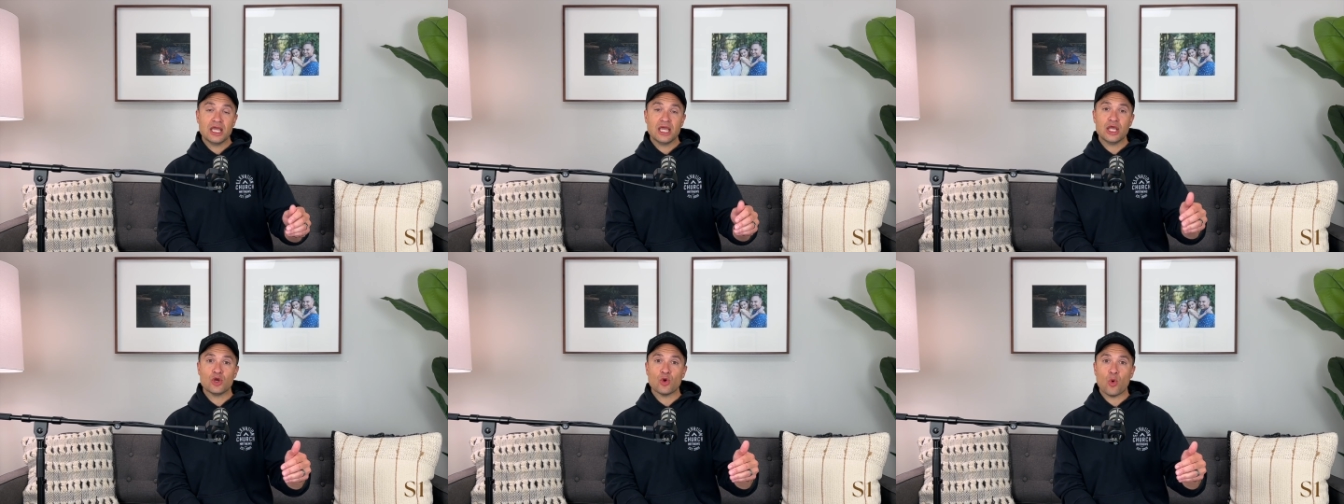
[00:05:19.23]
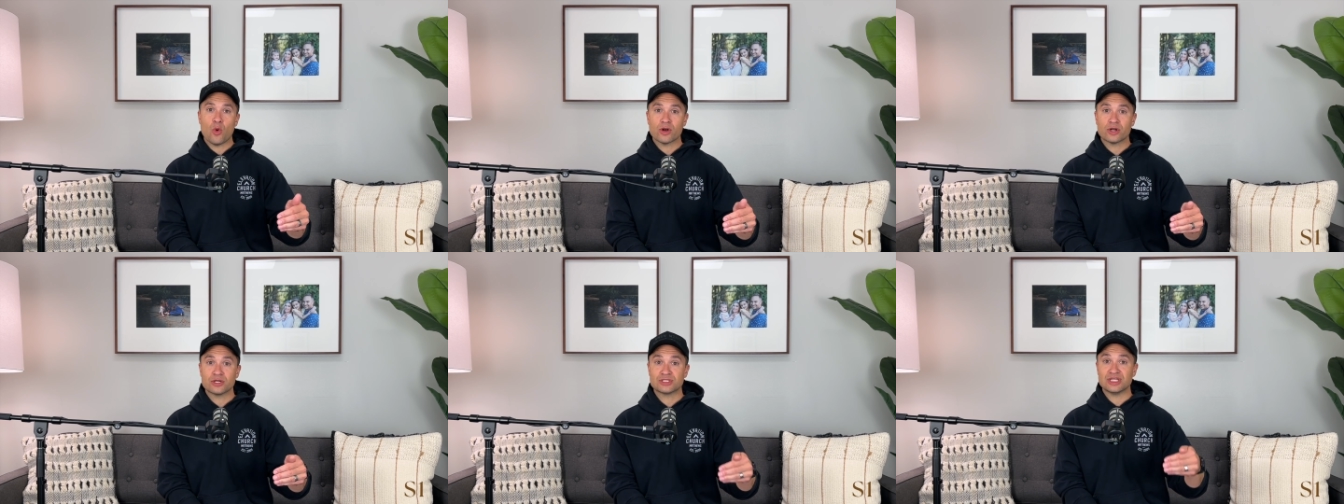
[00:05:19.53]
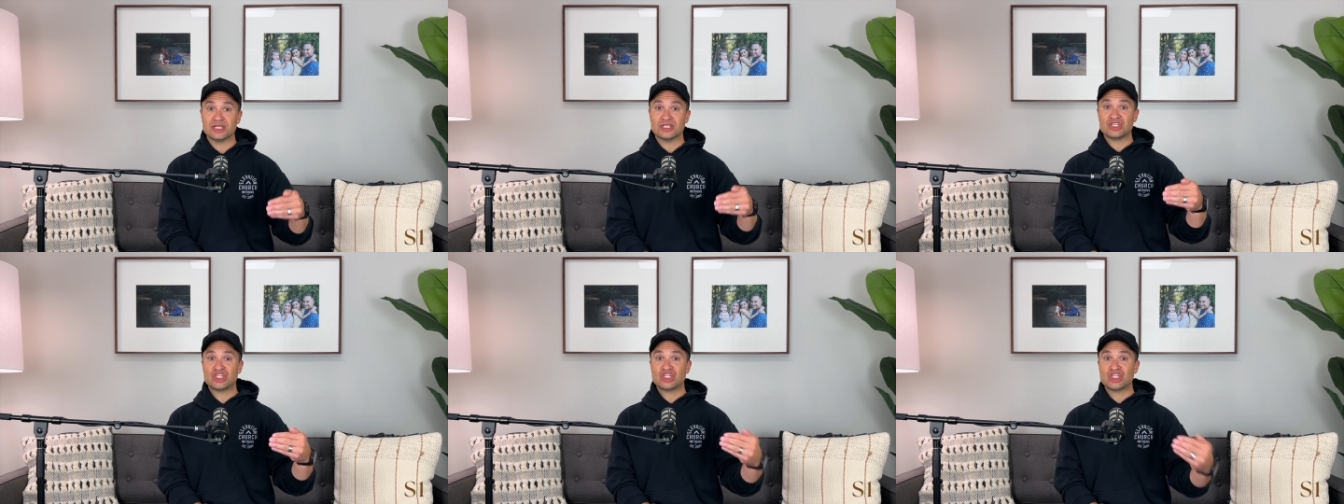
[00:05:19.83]
in order
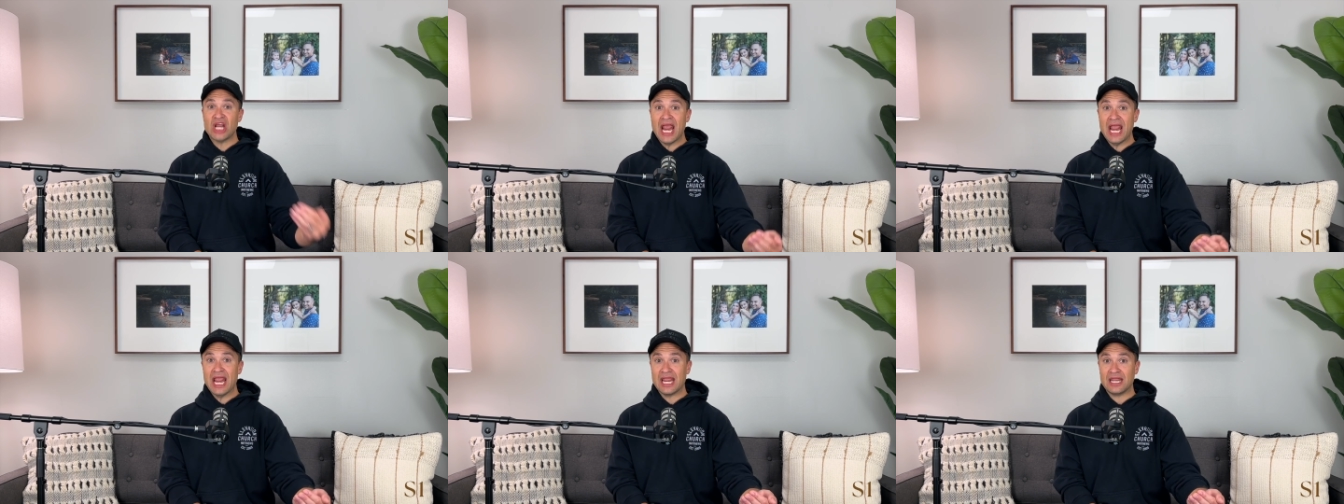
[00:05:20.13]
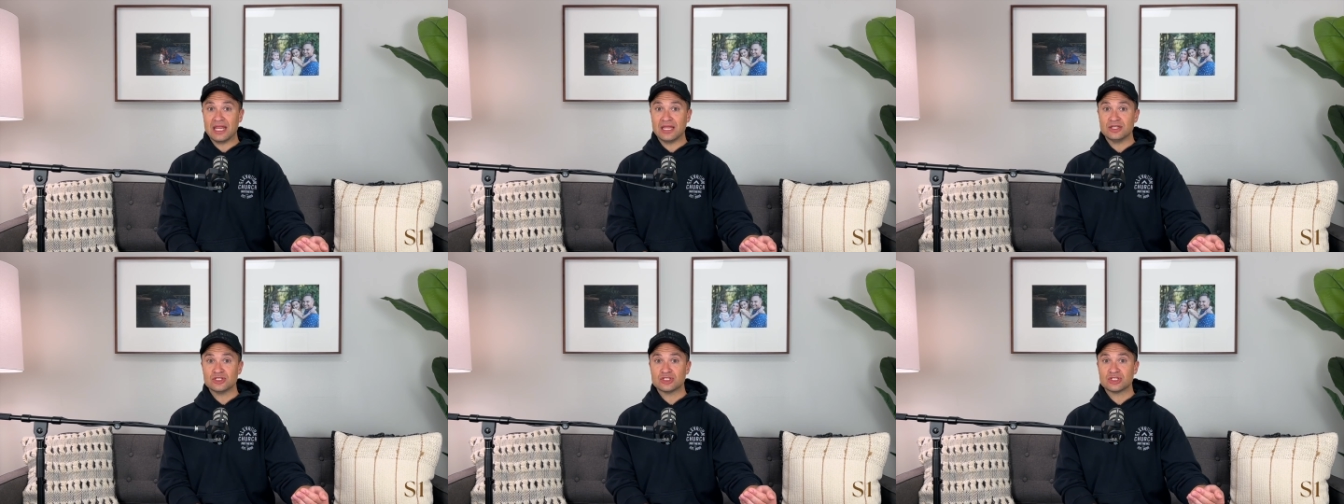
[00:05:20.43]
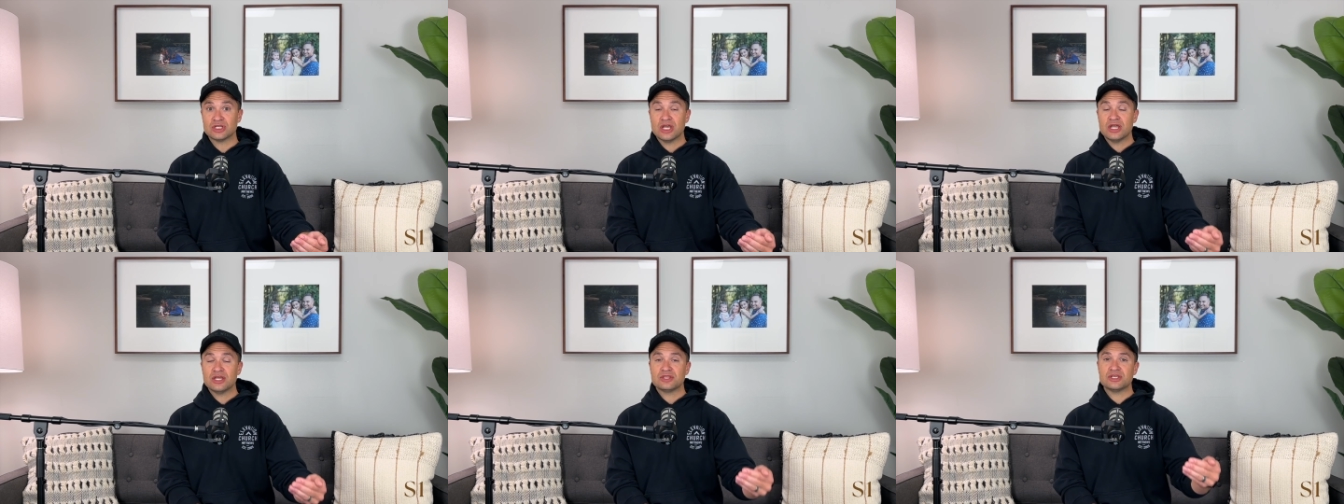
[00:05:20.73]
to
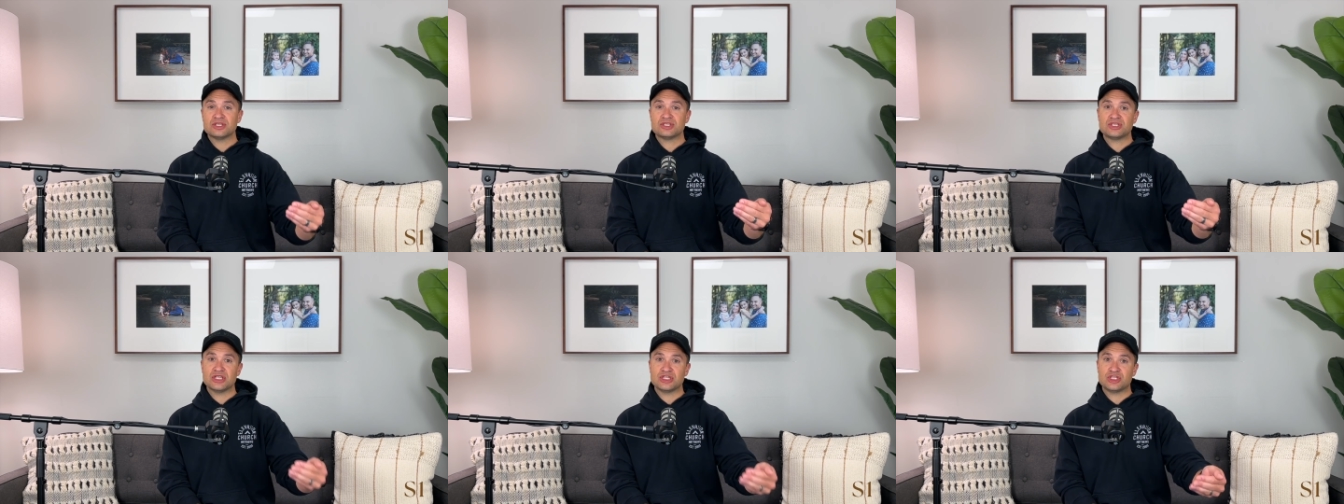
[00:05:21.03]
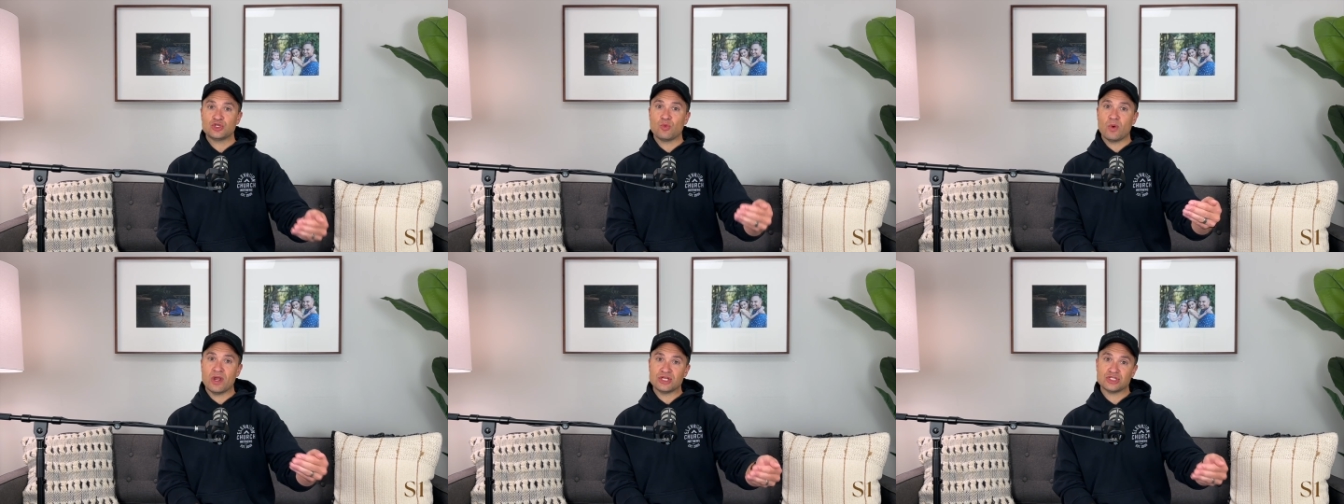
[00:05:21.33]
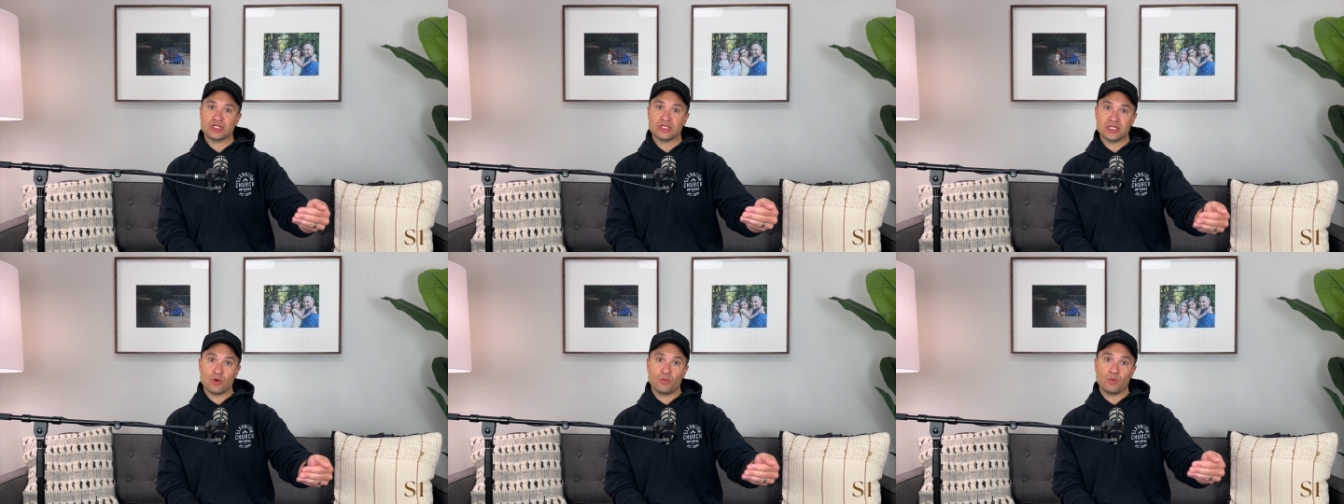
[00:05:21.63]
change the
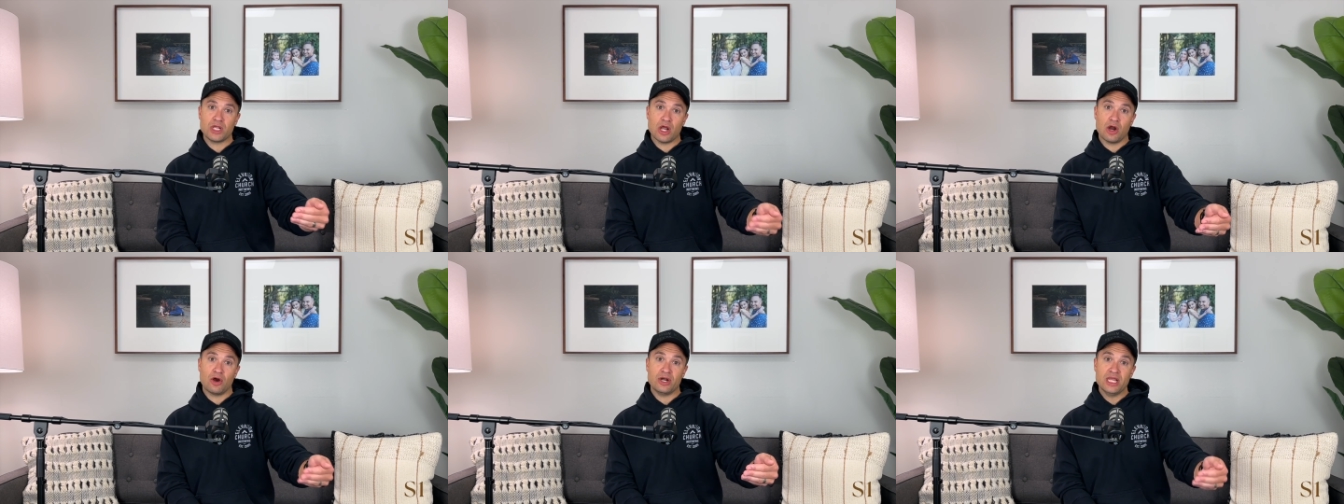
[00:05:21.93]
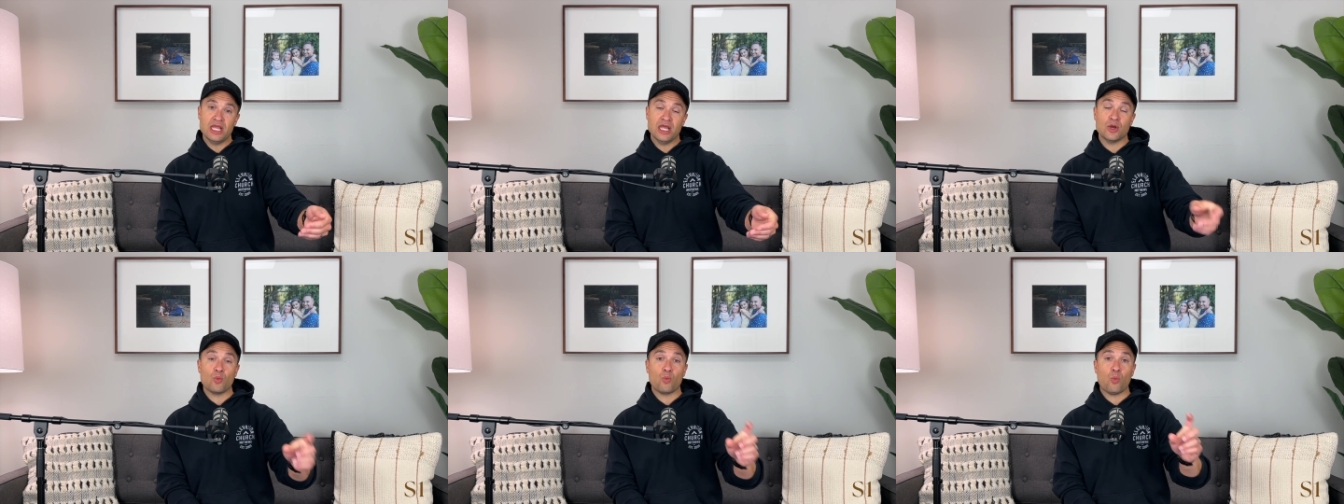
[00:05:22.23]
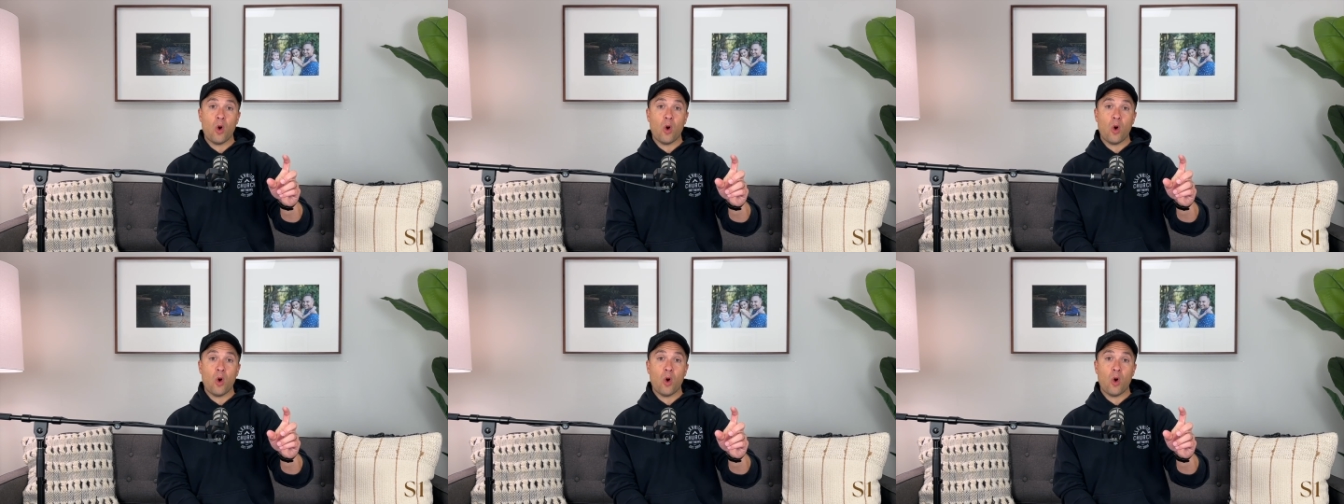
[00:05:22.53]
situation that we are in.